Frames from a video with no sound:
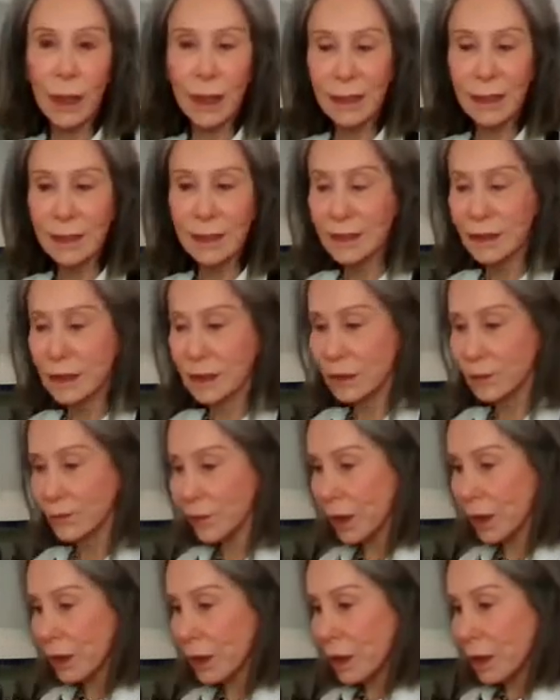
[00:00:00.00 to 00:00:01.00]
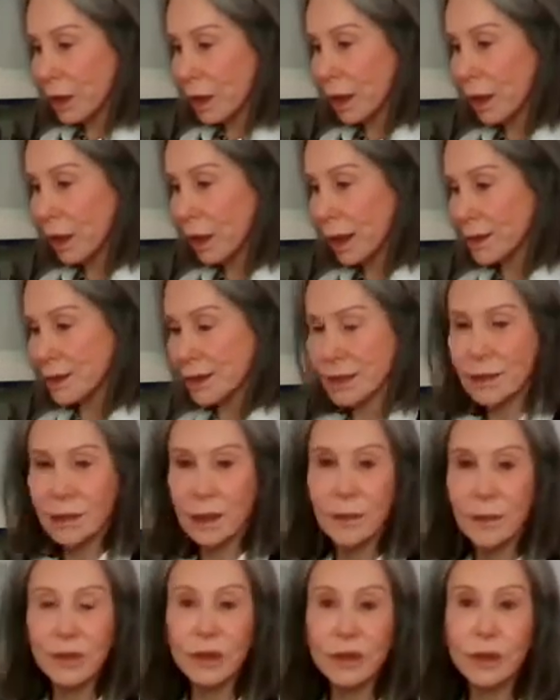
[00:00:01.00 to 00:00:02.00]
riced as a
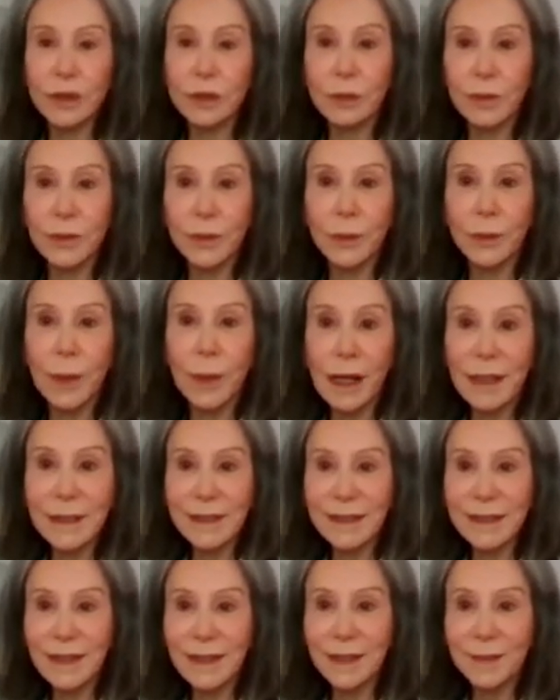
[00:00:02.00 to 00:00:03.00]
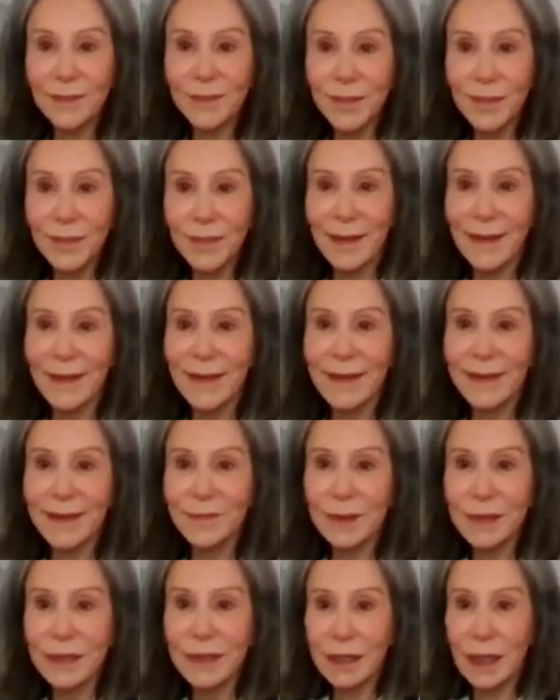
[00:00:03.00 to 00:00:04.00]
substitute for pasta,
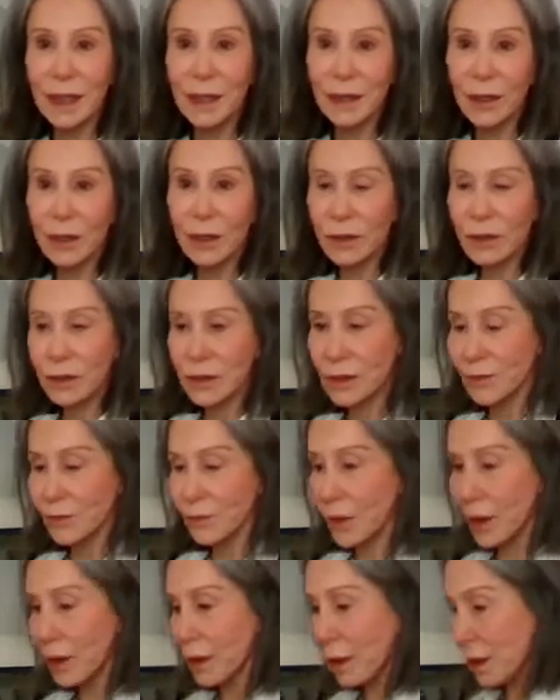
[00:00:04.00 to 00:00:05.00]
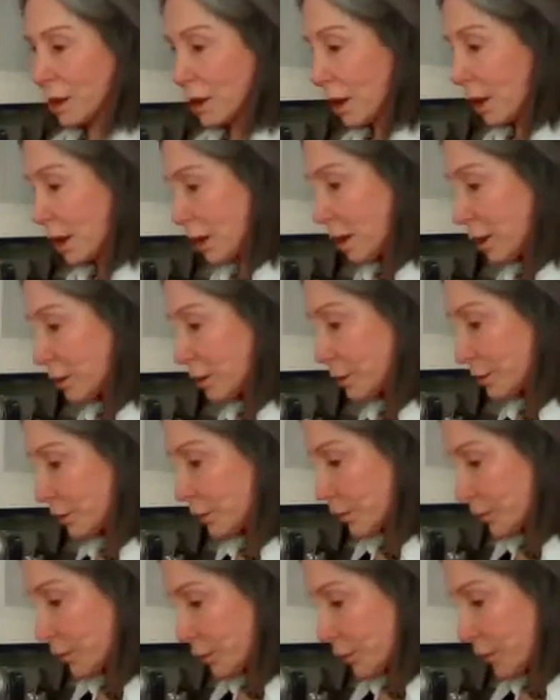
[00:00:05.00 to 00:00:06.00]
potatoes,
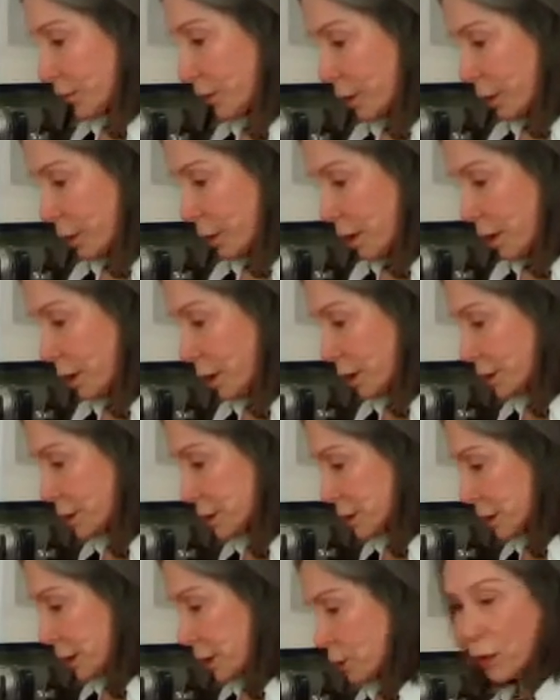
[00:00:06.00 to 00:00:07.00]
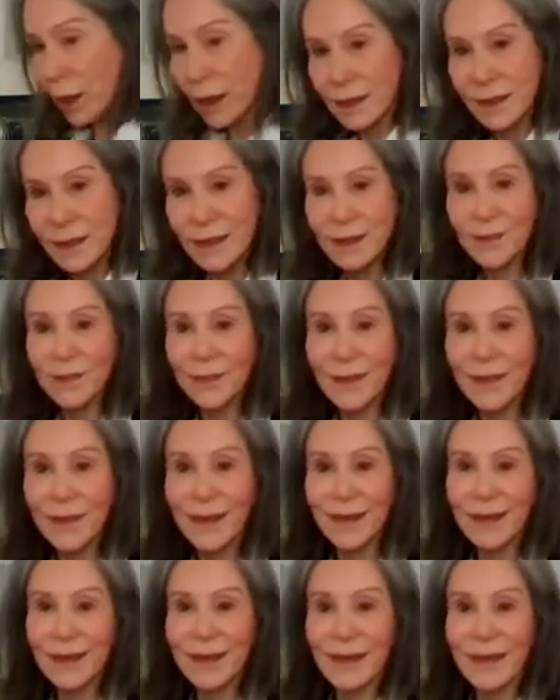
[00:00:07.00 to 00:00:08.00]
and rice.
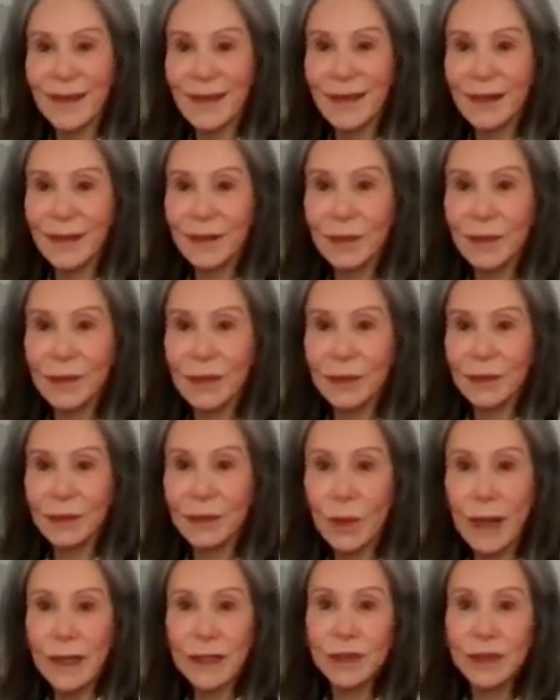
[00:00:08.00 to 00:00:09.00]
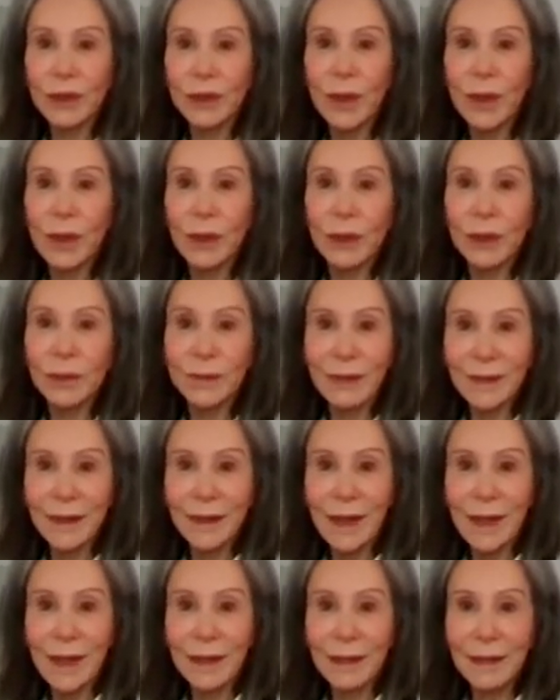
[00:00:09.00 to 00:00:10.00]
And you can rice your own
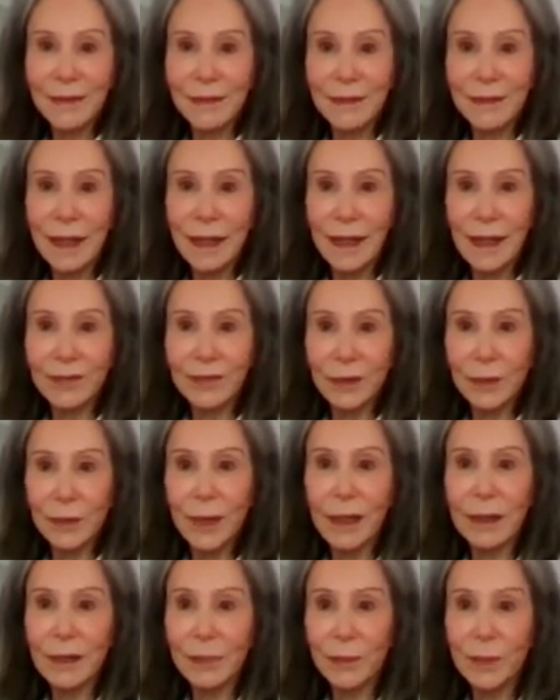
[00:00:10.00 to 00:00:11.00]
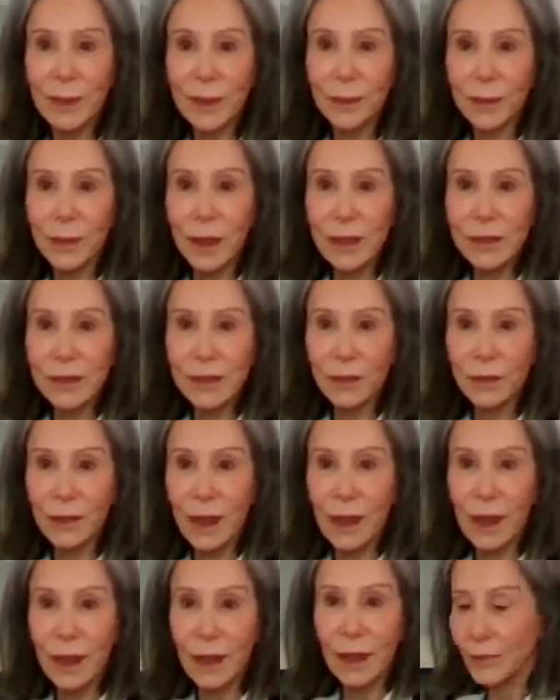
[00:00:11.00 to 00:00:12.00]
and not have to pay the big price for
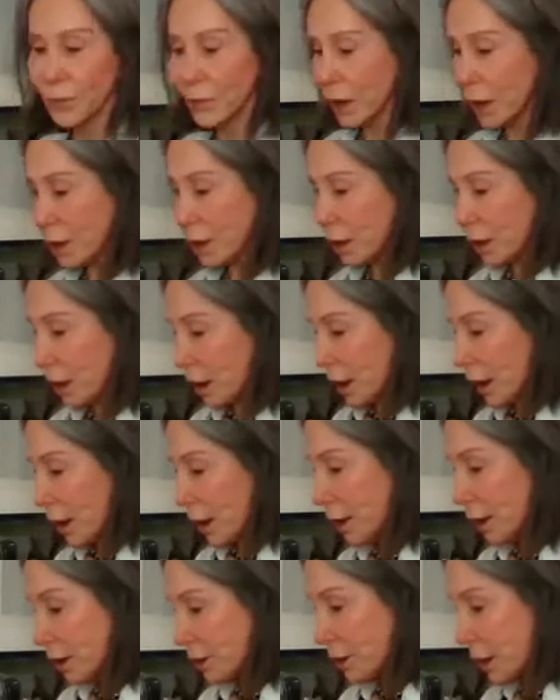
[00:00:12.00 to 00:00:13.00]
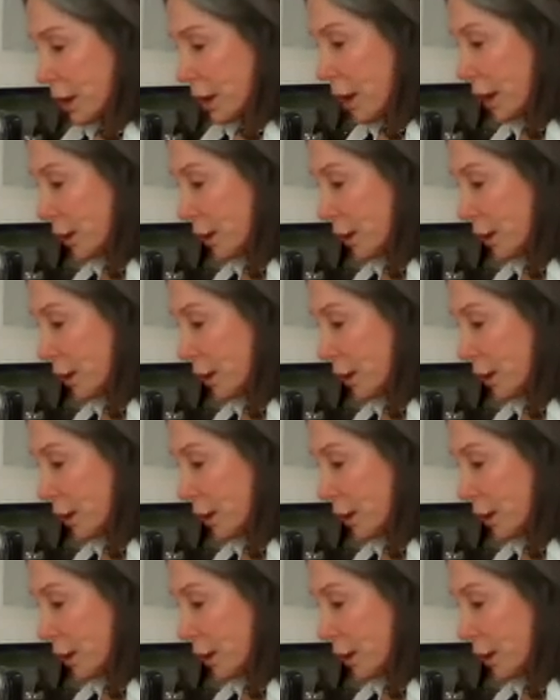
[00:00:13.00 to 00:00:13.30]
that. And